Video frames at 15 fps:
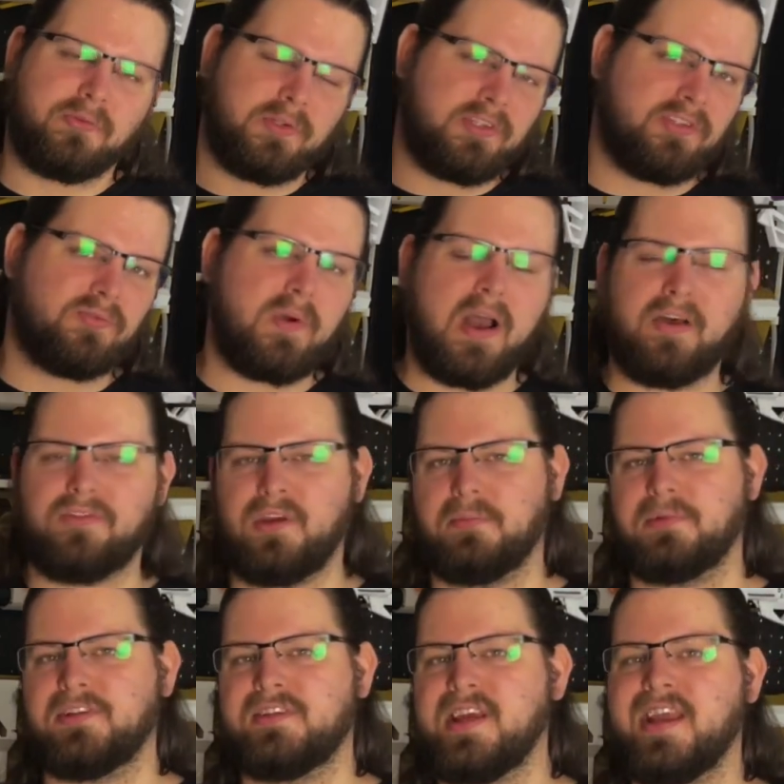which is why I was
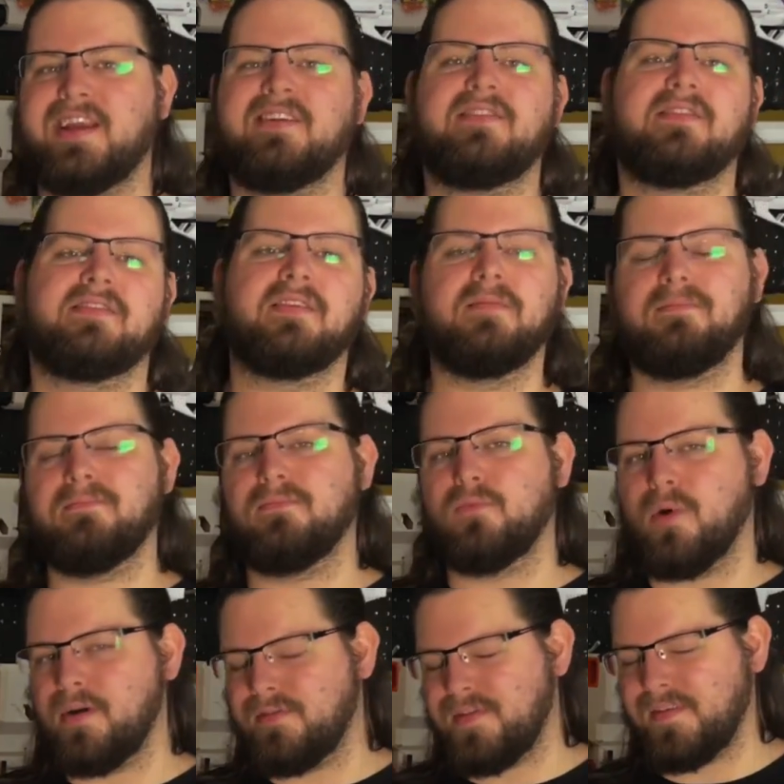able to take it to some
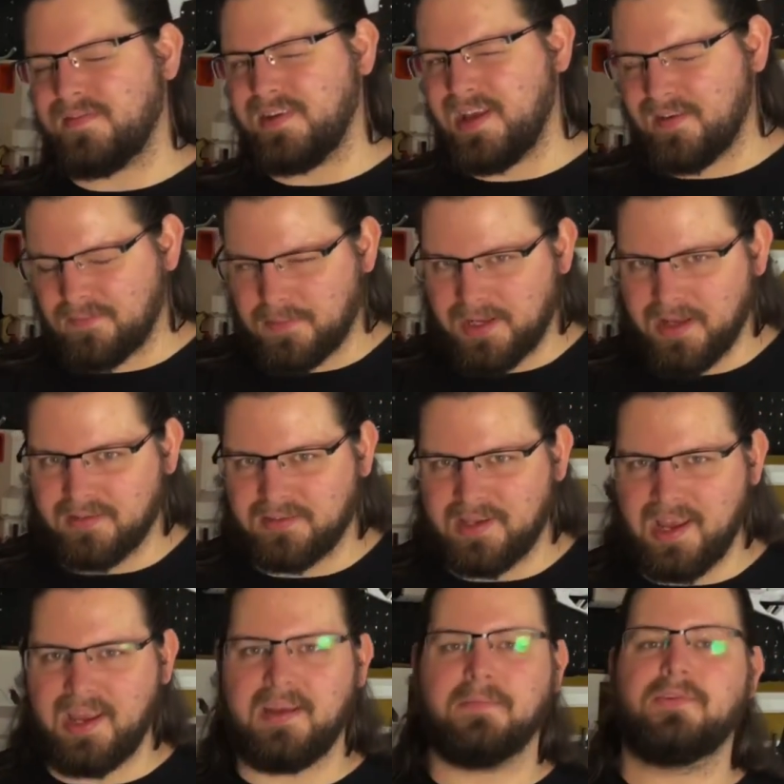150 FPS
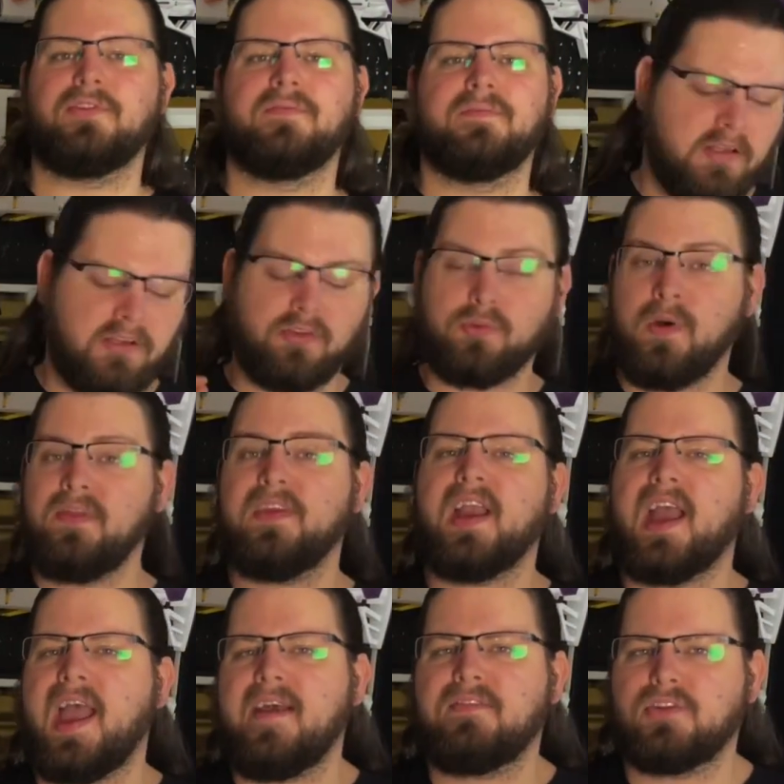games. There's one thing
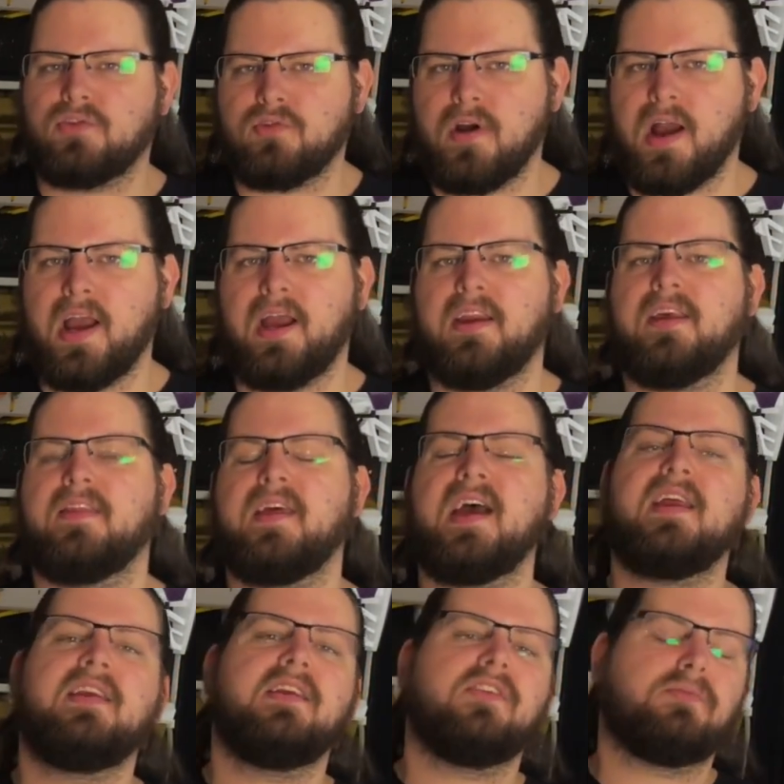I haven't tried, and
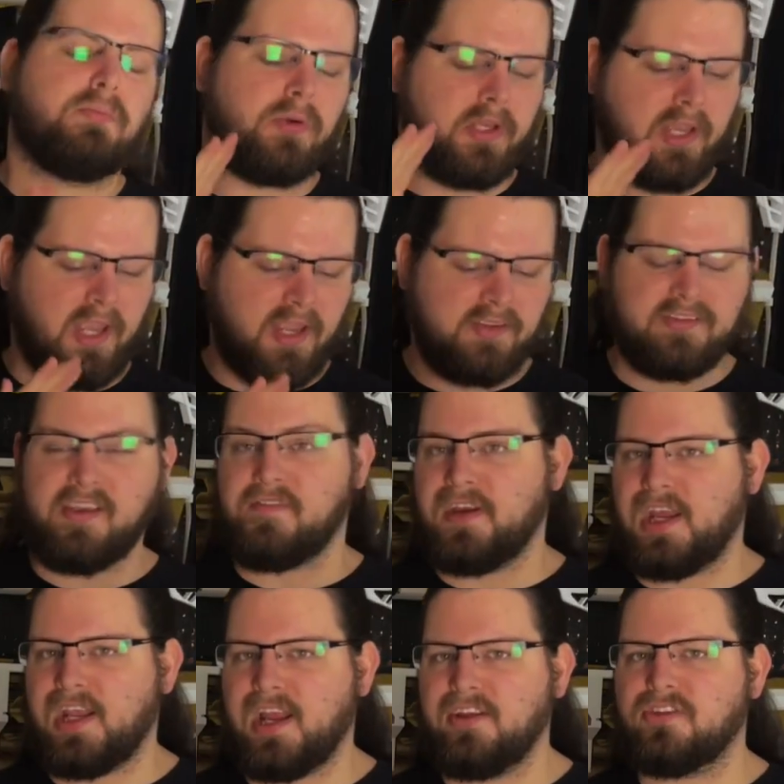that is putting a
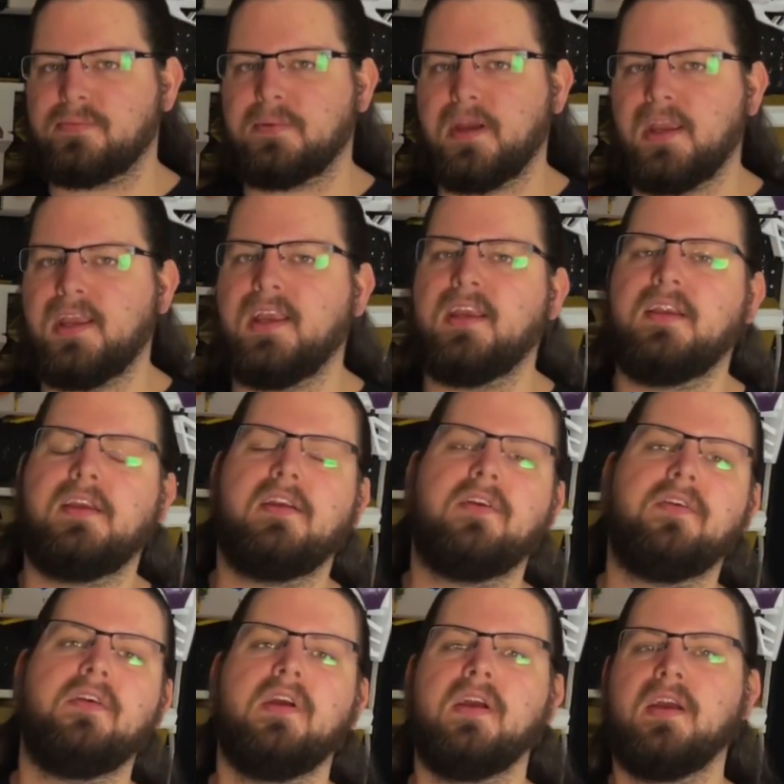788 spring in
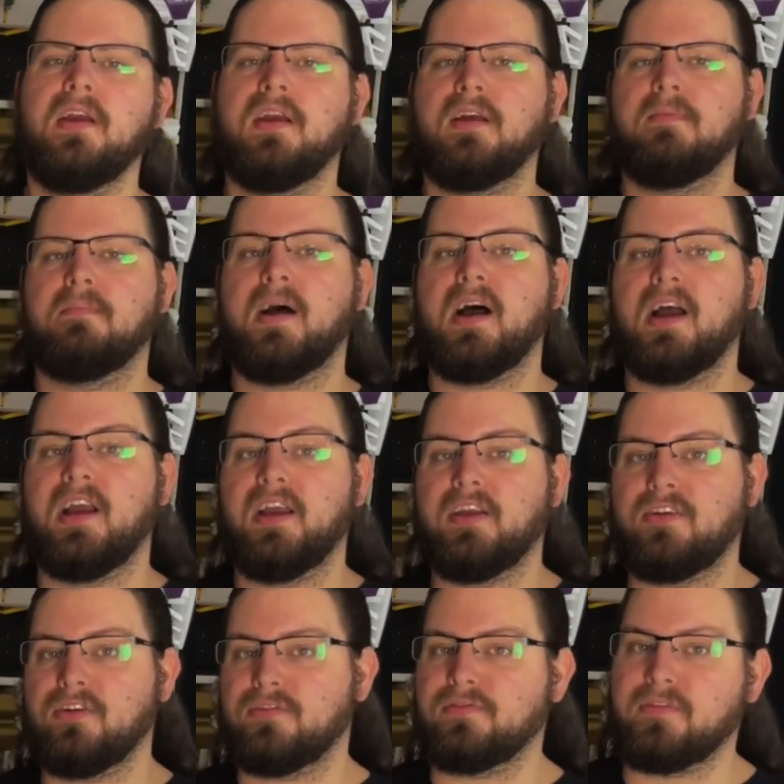here. My
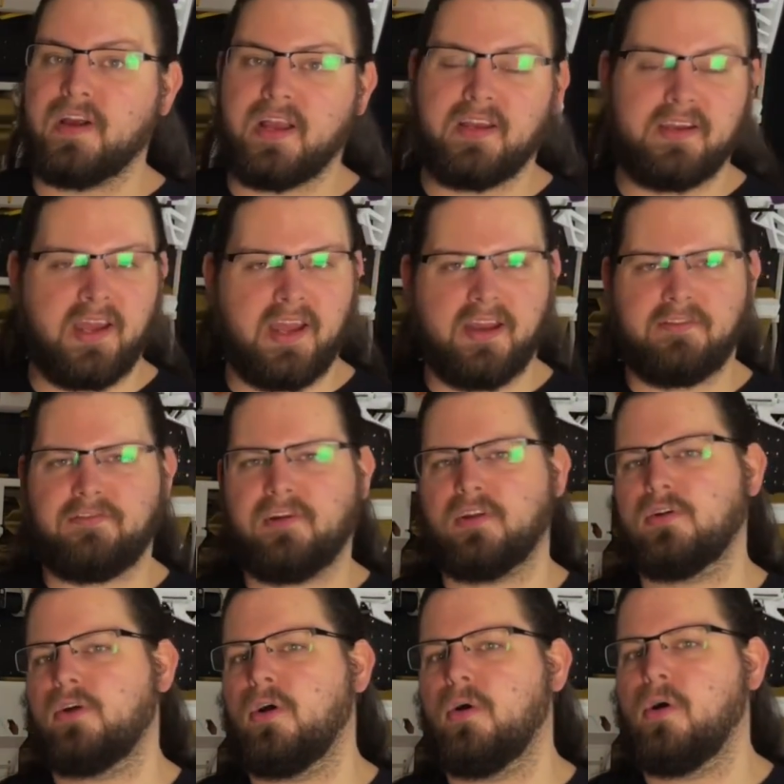good friend and
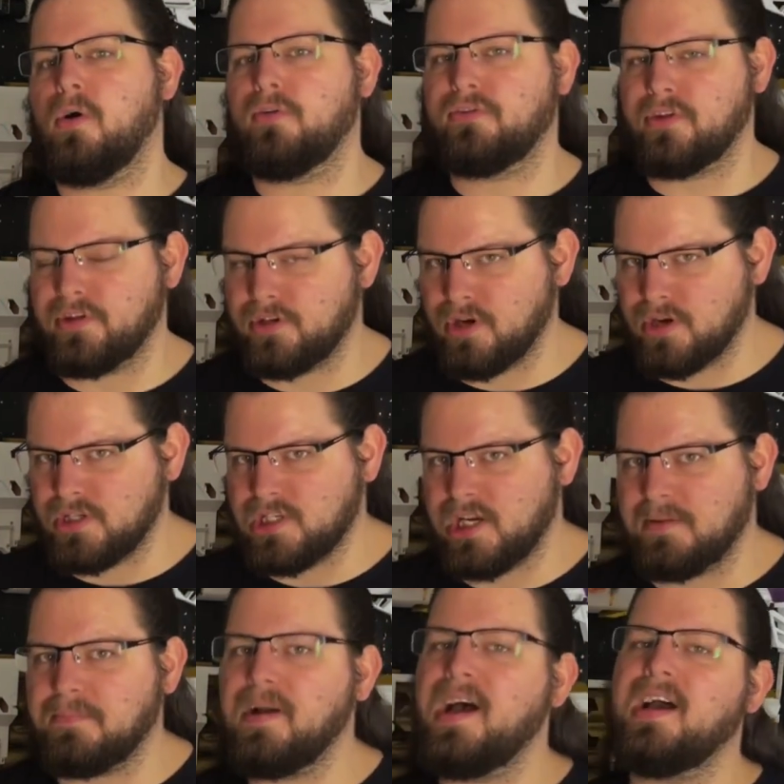fellow co-host on the Dart
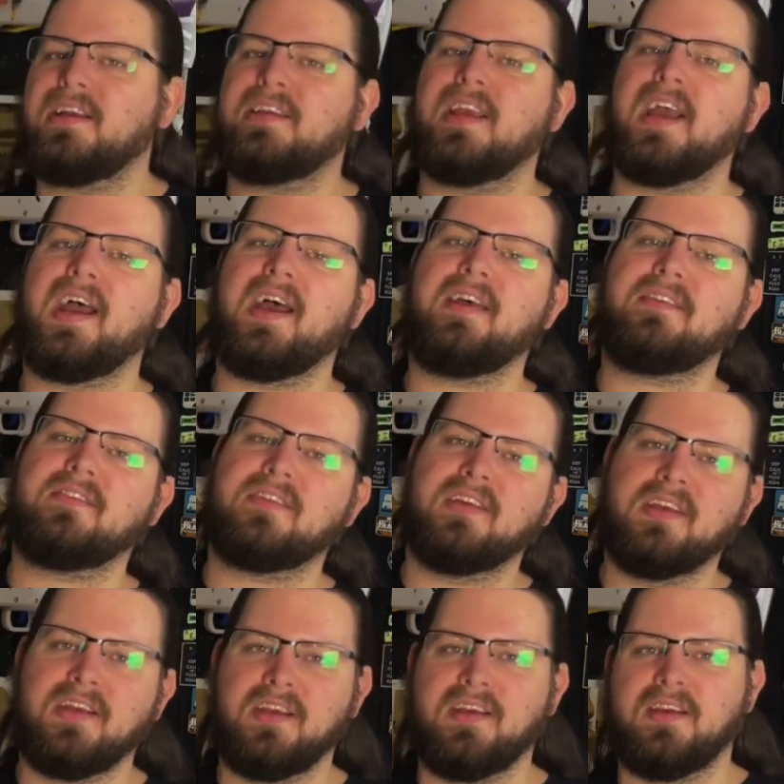Jam podcast,
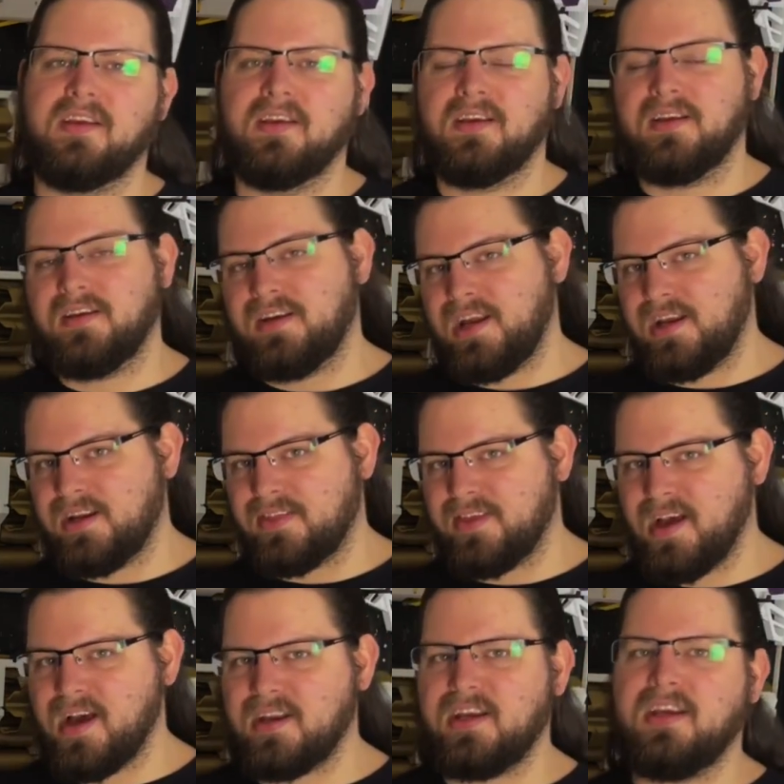Nate
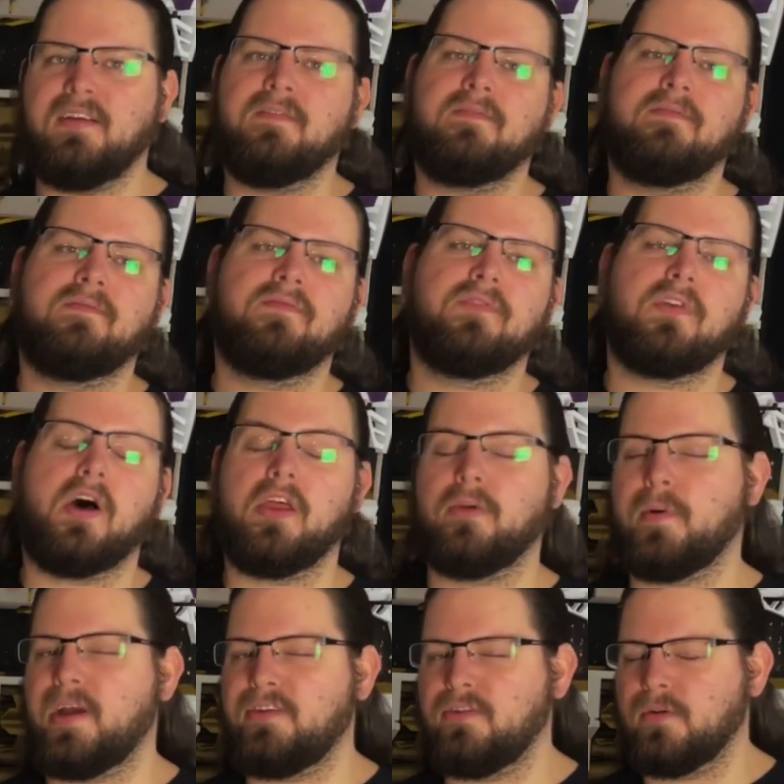Nathani,
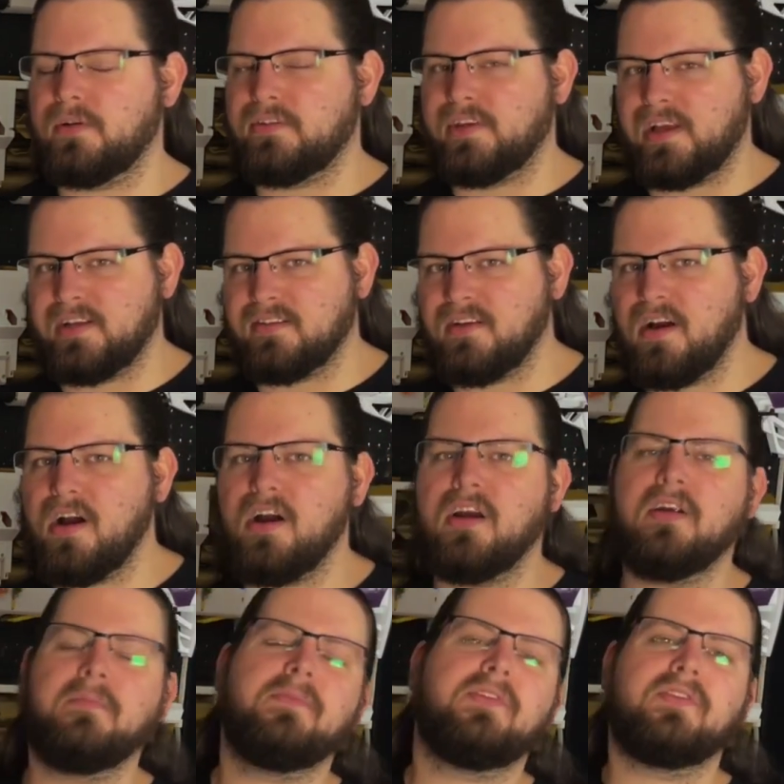otherwise known as Edis
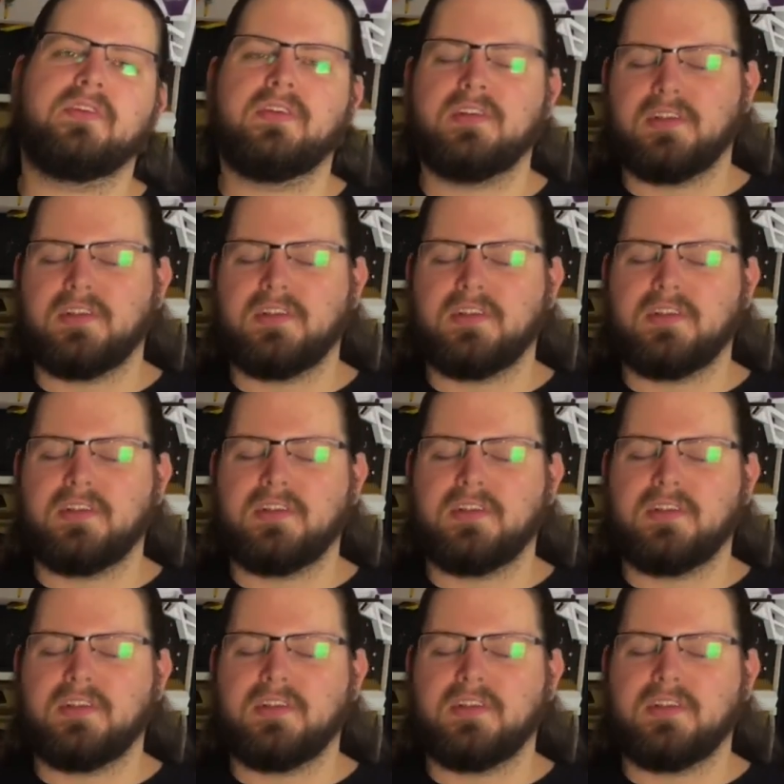Arms,